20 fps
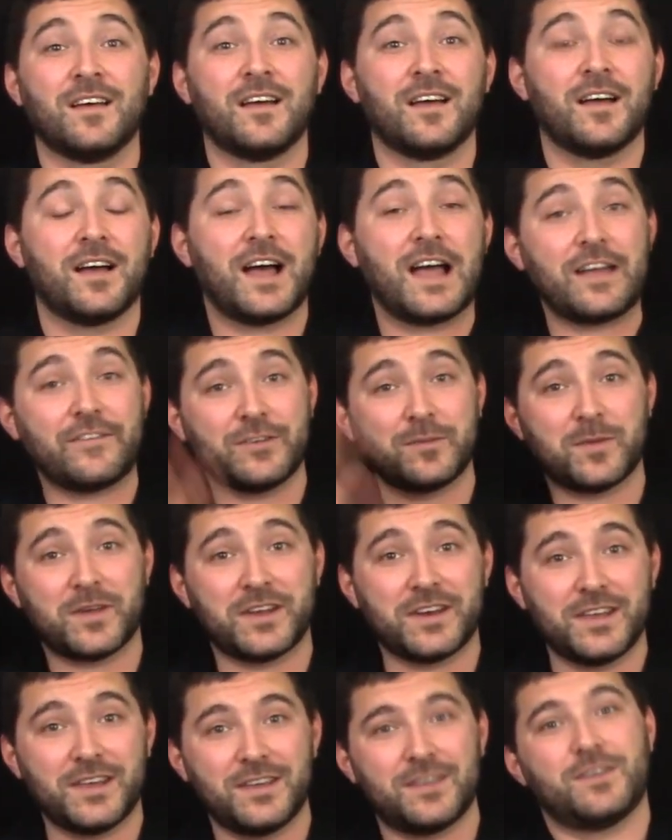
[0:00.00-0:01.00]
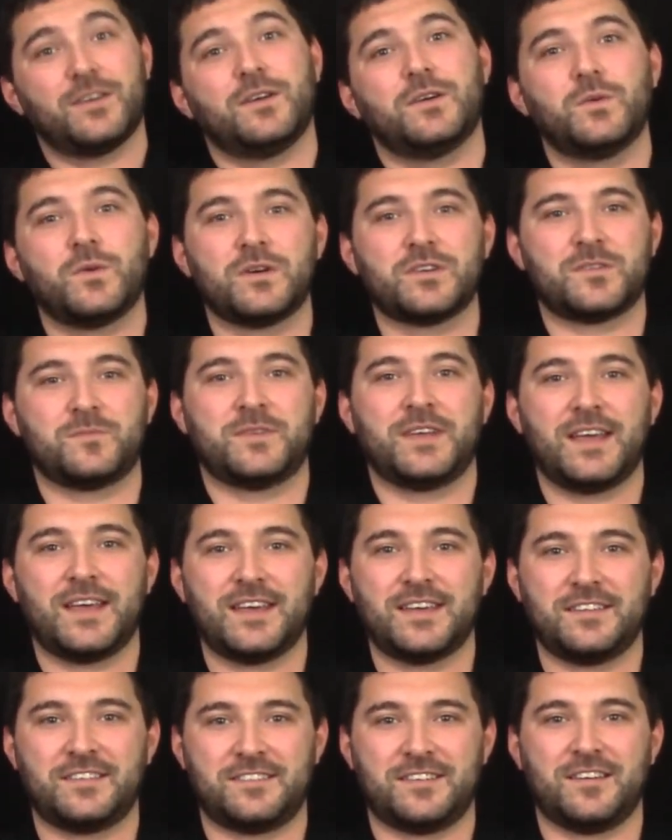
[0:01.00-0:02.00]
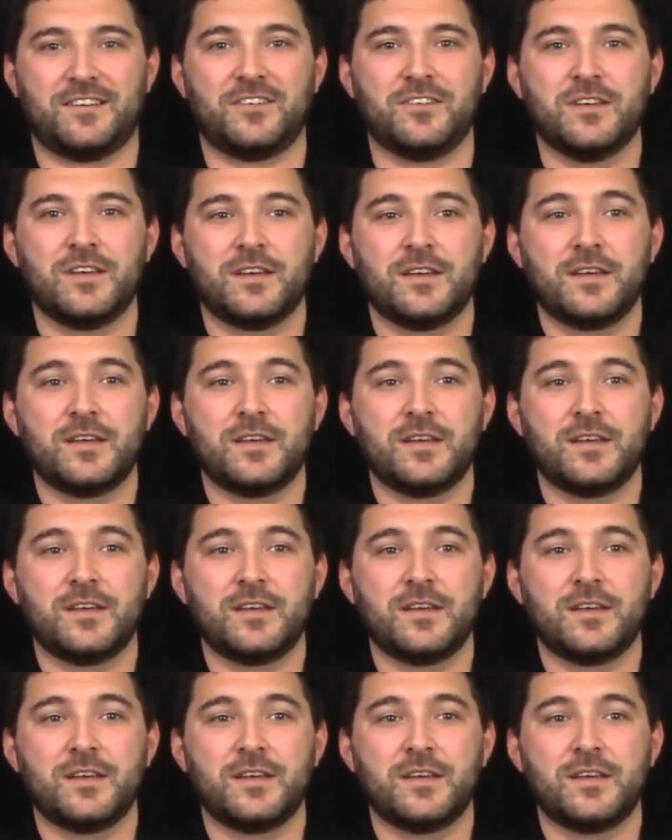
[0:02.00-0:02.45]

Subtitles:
Hi everybody, welcome to ASL.